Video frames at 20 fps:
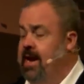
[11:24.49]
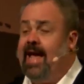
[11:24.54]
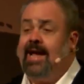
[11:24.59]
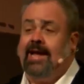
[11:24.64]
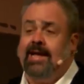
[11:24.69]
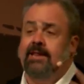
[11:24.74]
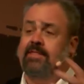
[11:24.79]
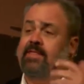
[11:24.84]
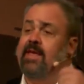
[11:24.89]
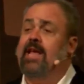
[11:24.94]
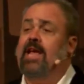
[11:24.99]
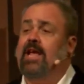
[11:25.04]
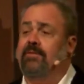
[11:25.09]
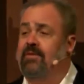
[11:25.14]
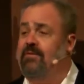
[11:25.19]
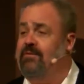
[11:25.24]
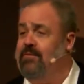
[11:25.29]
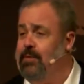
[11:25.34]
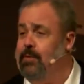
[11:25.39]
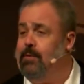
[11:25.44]
And I can
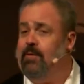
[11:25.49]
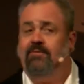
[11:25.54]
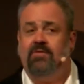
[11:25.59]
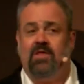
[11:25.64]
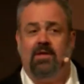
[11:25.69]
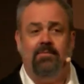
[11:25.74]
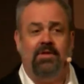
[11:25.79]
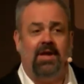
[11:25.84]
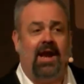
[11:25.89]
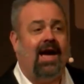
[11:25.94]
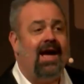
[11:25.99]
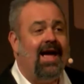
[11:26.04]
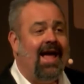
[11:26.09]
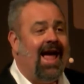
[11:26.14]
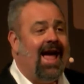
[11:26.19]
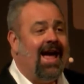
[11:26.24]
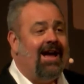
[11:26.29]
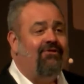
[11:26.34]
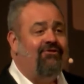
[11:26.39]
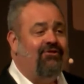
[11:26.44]
think of a few of them that
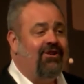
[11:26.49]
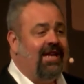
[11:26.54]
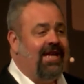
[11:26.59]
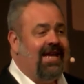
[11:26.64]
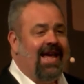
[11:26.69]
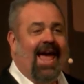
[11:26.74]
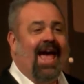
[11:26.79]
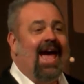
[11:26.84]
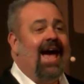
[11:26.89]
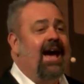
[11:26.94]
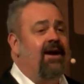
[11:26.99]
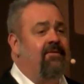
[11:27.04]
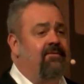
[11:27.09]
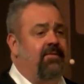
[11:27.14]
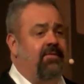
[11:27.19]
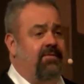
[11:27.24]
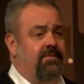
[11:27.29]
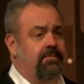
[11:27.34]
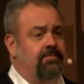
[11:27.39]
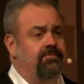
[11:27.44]
I actually
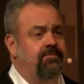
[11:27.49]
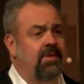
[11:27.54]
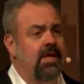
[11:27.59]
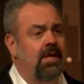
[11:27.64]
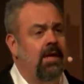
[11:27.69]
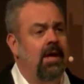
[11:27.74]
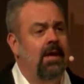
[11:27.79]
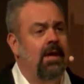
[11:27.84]
have.